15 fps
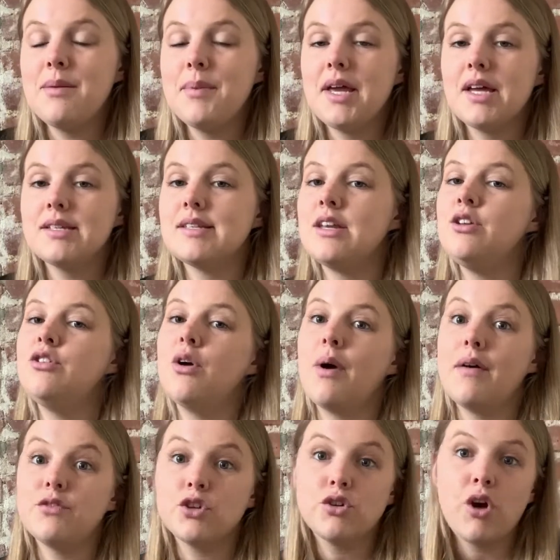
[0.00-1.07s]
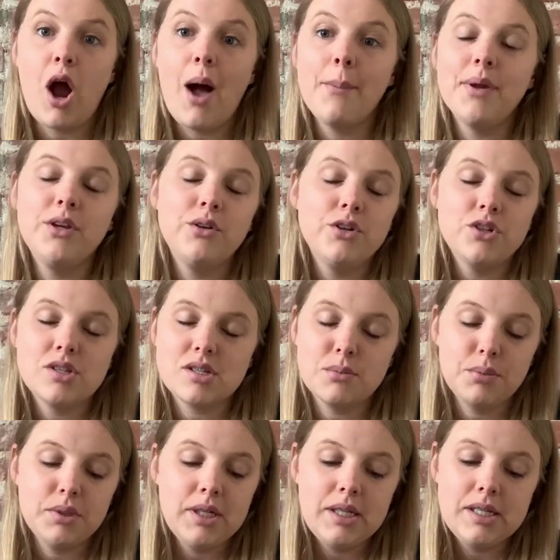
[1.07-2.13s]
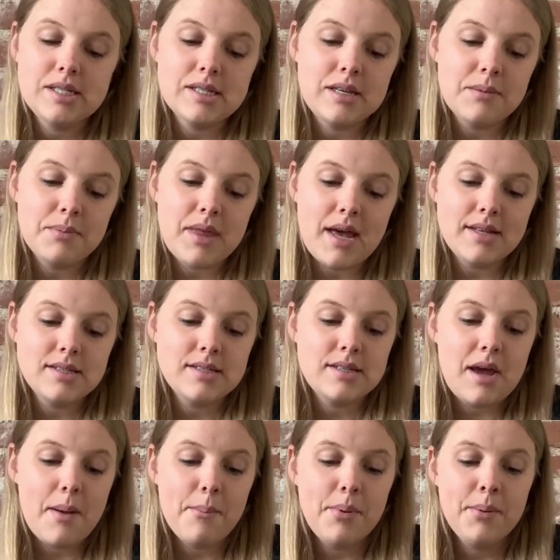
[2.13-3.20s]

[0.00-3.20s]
because then you don't have to crop and you can just completely skip that step.